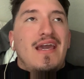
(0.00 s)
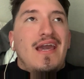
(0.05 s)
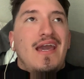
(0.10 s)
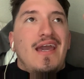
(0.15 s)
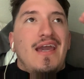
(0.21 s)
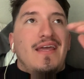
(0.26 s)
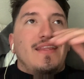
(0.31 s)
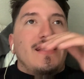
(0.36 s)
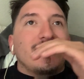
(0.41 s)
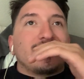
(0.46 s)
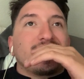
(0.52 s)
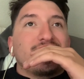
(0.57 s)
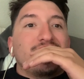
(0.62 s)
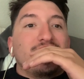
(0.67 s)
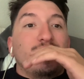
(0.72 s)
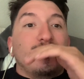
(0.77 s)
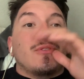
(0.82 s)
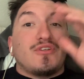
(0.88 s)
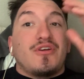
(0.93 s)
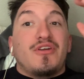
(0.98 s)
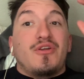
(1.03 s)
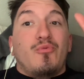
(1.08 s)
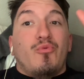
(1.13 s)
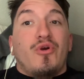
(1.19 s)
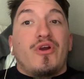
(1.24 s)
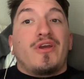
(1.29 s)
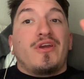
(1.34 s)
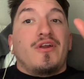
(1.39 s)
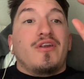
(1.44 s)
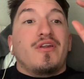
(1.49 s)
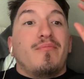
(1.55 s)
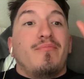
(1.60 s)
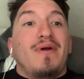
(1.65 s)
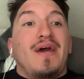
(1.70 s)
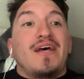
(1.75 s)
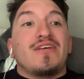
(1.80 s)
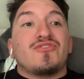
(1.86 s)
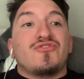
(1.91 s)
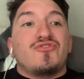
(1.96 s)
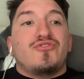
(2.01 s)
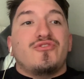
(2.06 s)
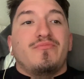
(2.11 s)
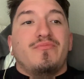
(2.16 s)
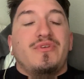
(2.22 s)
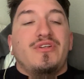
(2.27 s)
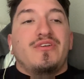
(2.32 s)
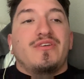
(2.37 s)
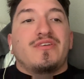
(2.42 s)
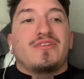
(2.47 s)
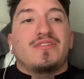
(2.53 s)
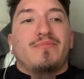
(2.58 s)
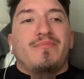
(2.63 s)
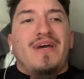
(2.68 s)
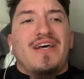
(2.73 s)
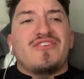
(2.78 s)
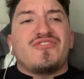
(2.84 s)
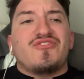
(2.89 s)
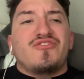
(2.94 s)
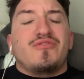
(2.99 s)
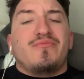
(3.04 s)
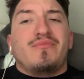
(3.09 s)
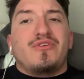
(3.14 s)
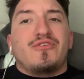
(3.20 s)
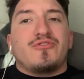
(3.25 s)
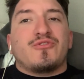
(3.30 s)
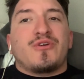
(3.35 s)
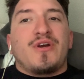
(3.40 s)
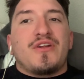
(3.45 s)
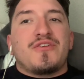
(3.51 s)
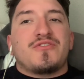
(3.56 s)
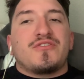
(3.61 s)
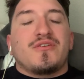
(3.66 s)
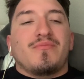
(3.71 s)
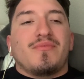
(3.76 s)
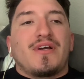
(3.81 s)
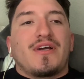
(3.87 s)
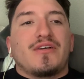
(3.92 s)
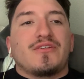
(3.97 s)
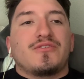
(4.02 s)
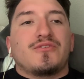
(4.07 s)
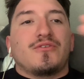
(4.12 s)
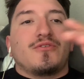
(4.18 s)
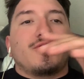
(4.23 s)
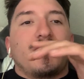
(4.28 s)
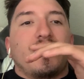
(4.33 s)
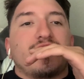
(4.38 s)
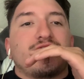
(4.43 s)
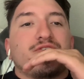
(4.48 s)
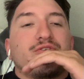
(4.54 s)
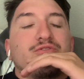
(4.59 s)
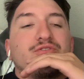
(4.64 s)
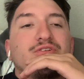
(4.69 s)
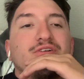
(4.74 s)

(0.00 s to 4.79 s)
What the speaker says: And that's because he was already working on a passenger mirror because the passenger mirror scratched up like I showed